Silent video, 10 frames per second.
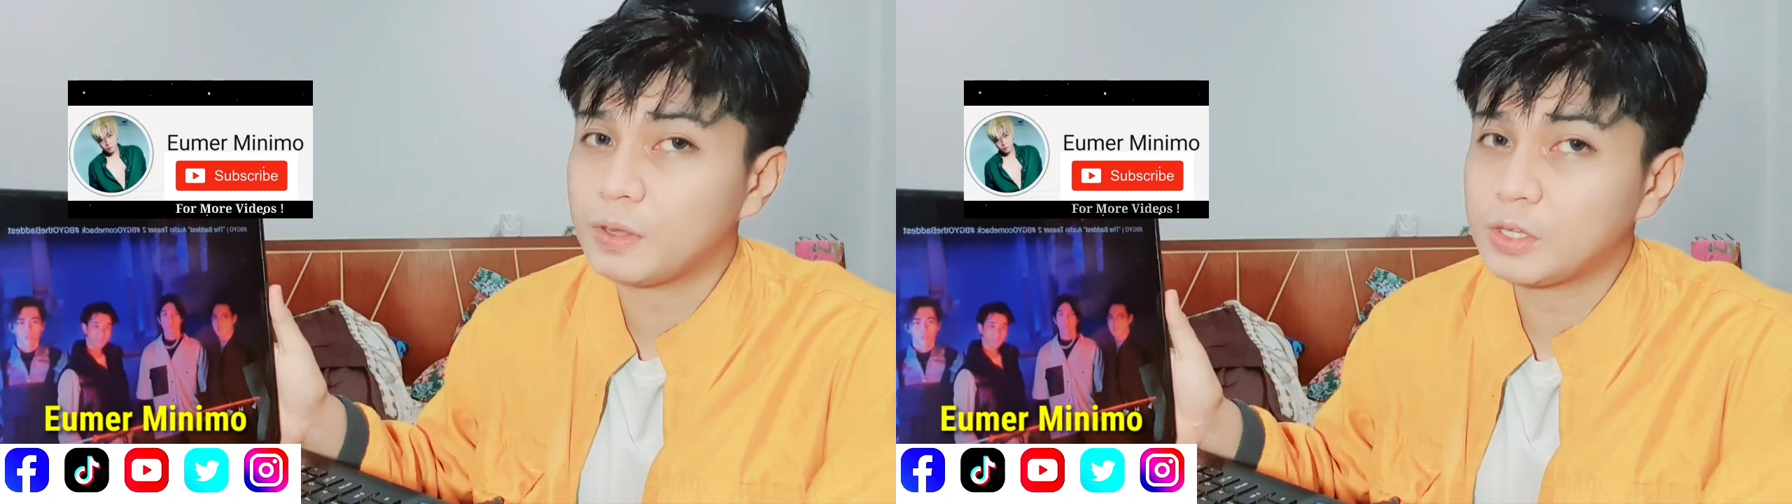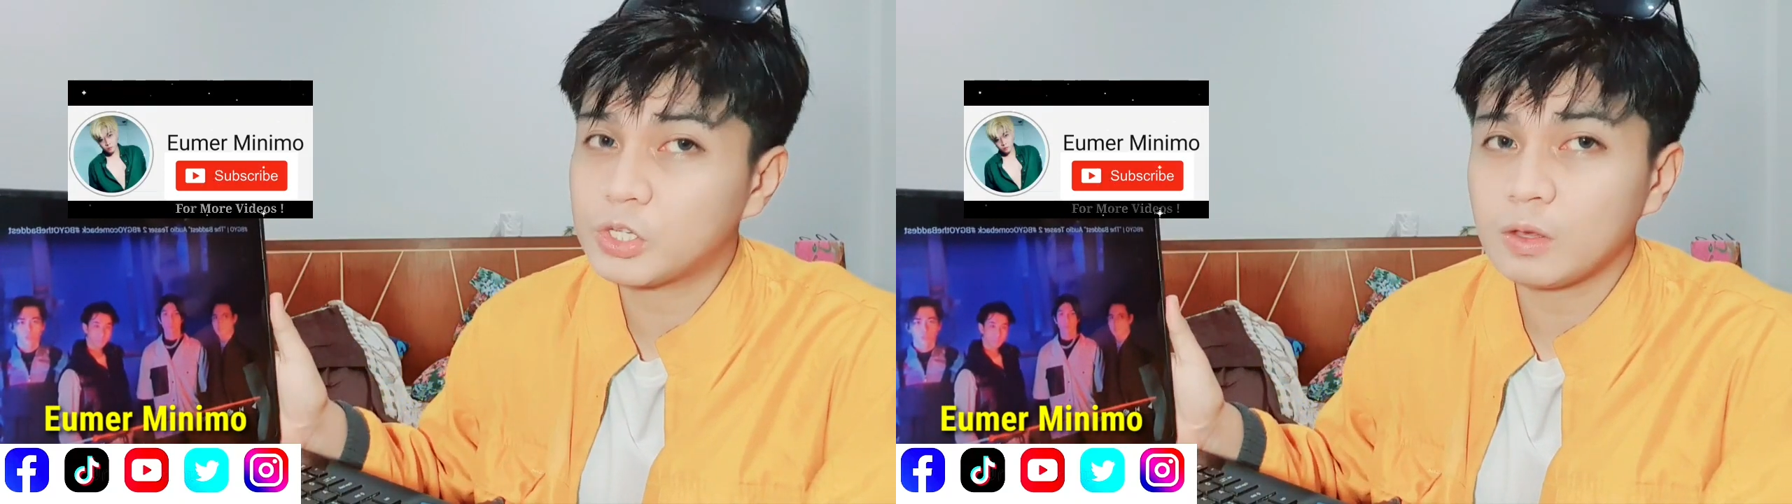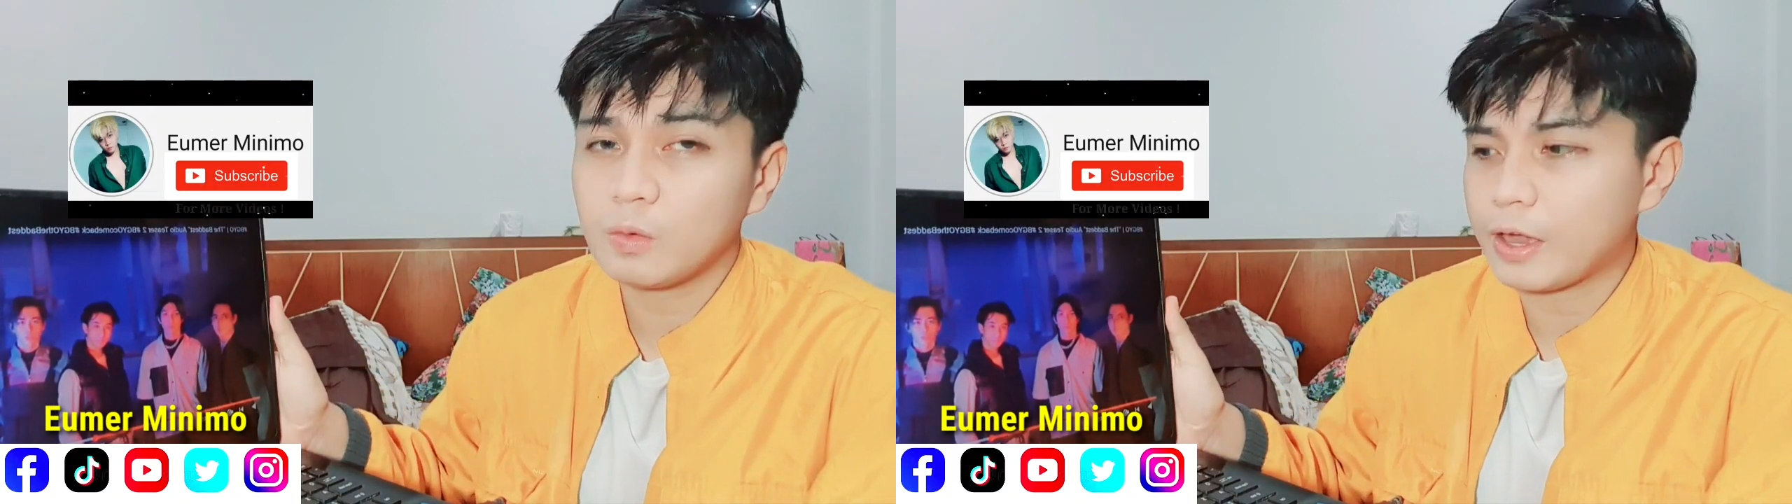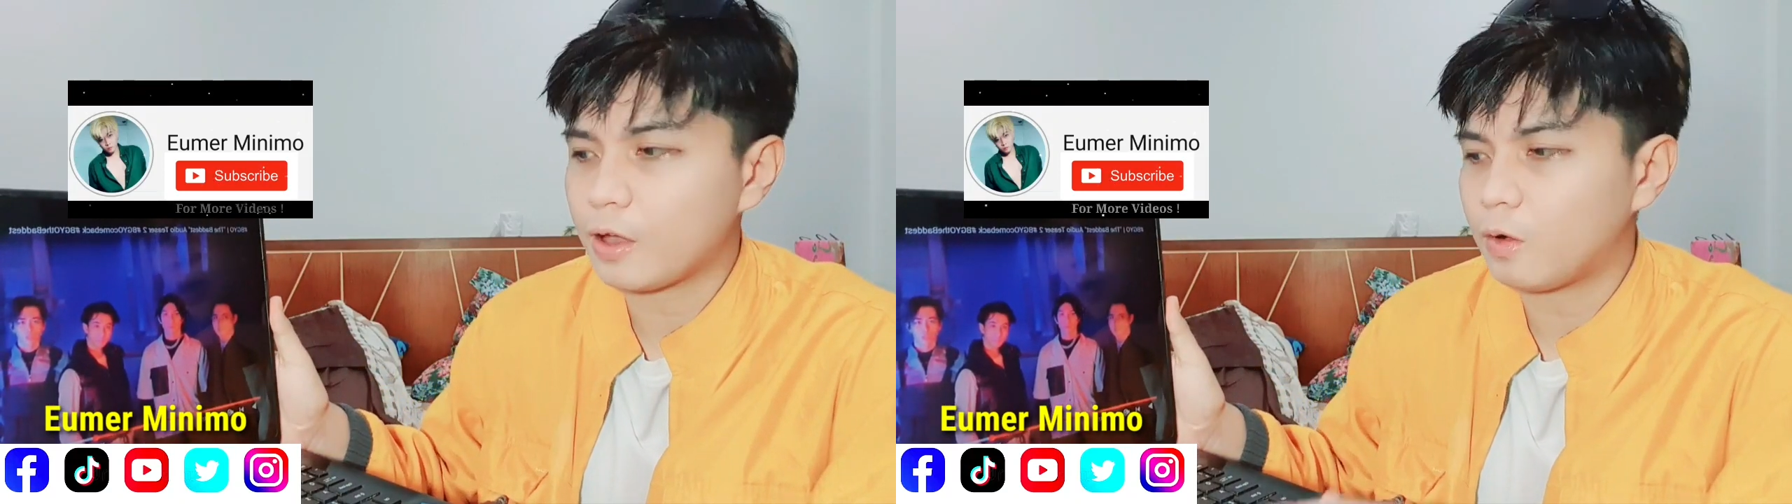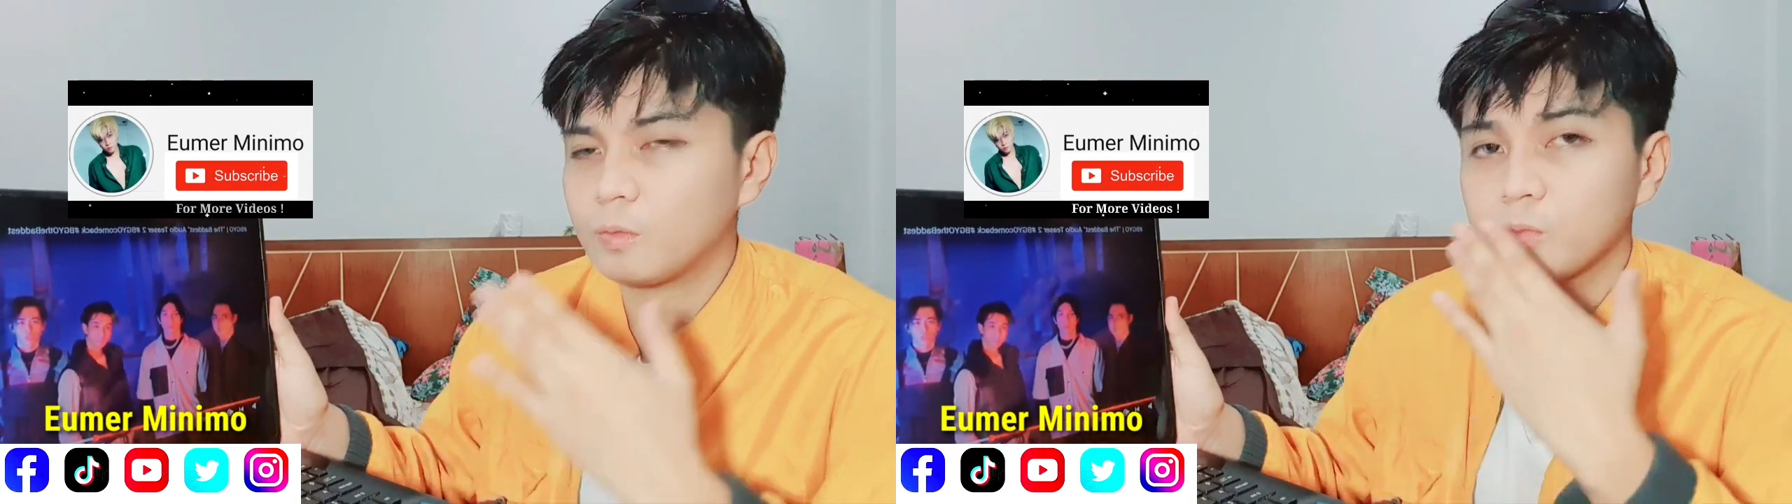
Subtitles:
BGYO.